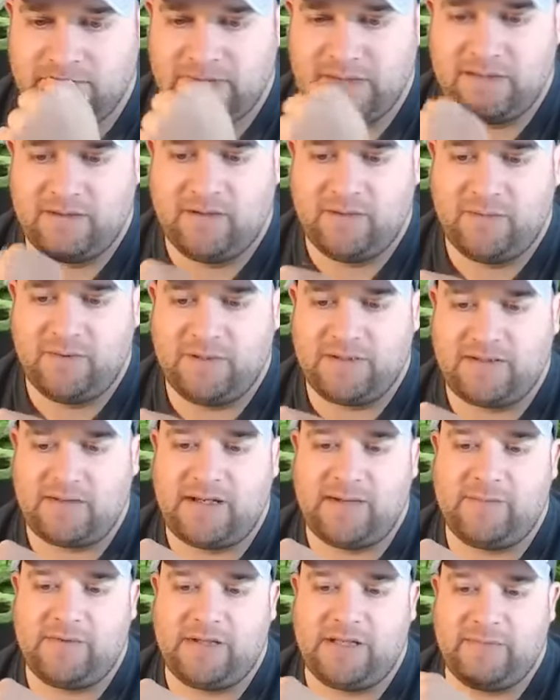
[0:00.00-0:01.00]
What
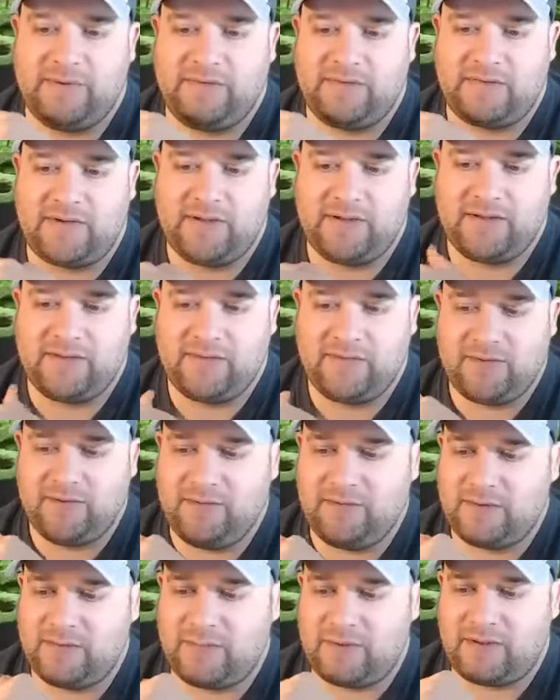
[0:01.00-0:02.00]
time will I be starting the stream
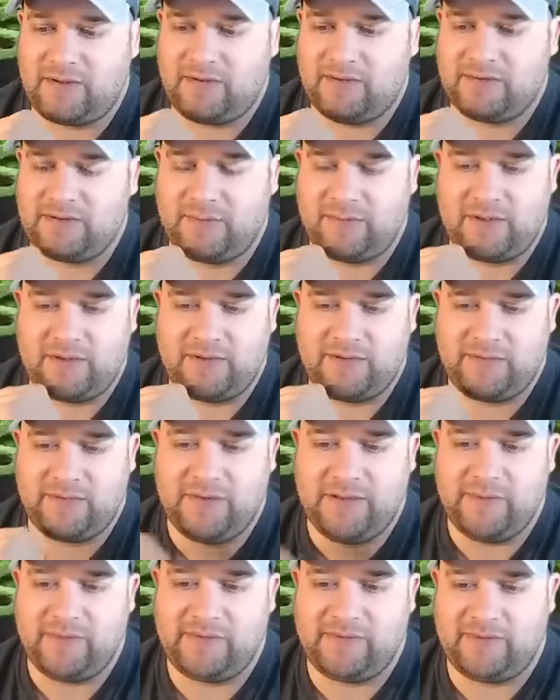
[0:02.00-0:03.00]
tomorrow? Tomorrow's
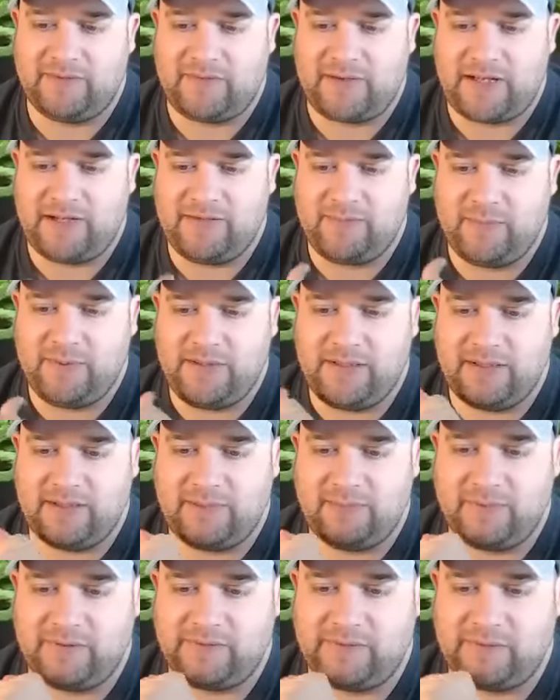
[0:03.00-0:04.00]
stream is at 5 p.m.
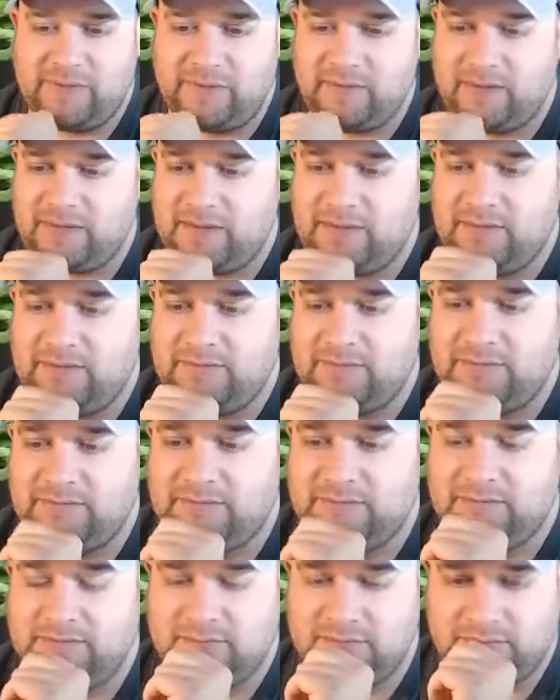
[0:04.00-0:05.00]
Pacific.
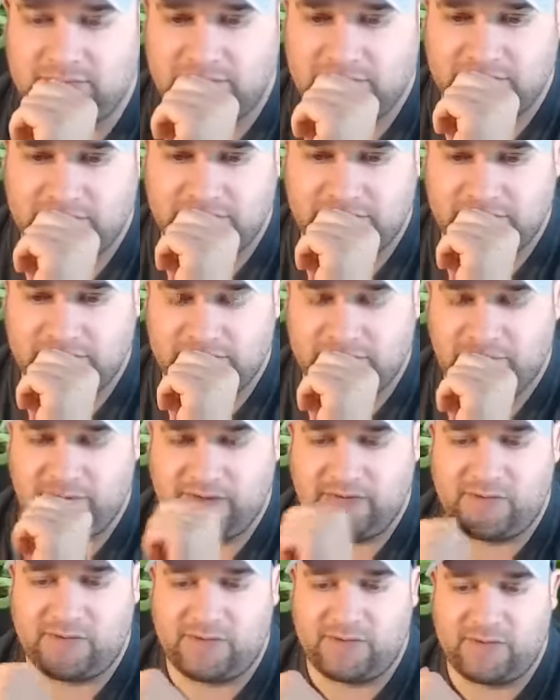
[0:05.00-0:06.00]

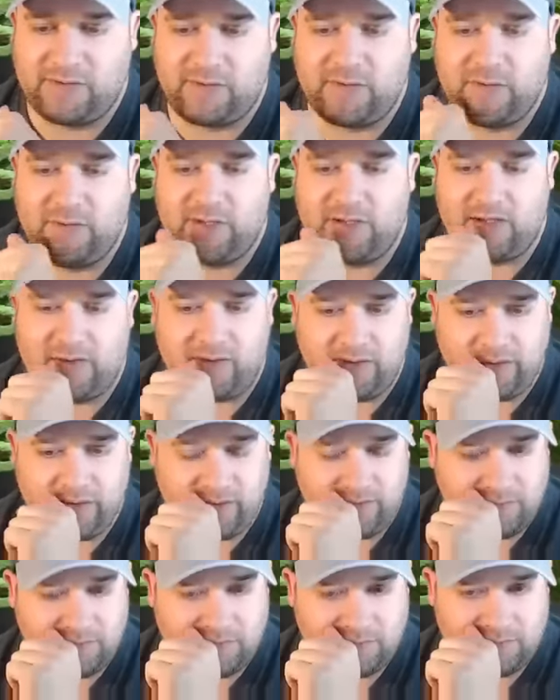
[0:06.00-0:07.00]
So in 21 hours.
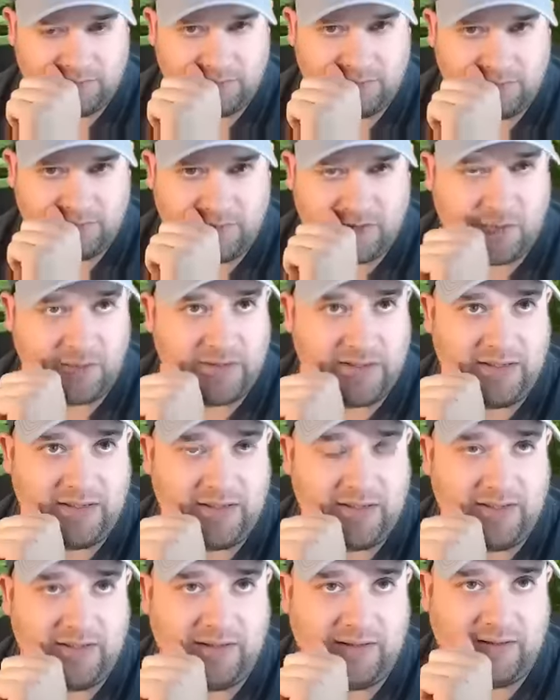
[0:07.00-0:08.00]

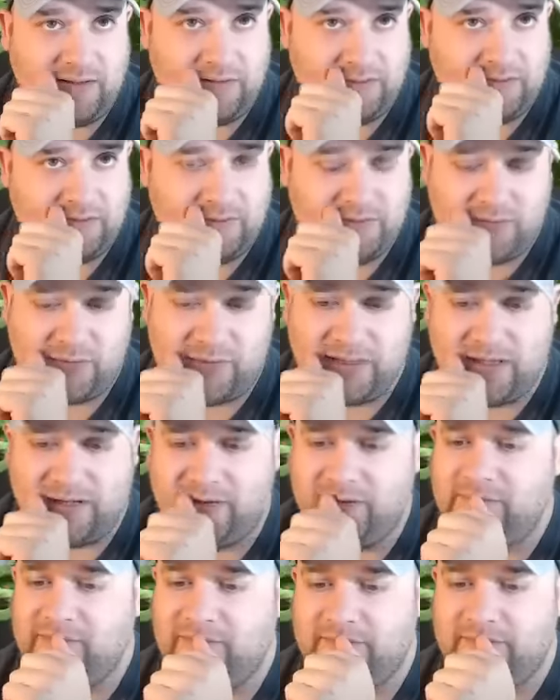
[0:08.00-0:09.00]
20 hours.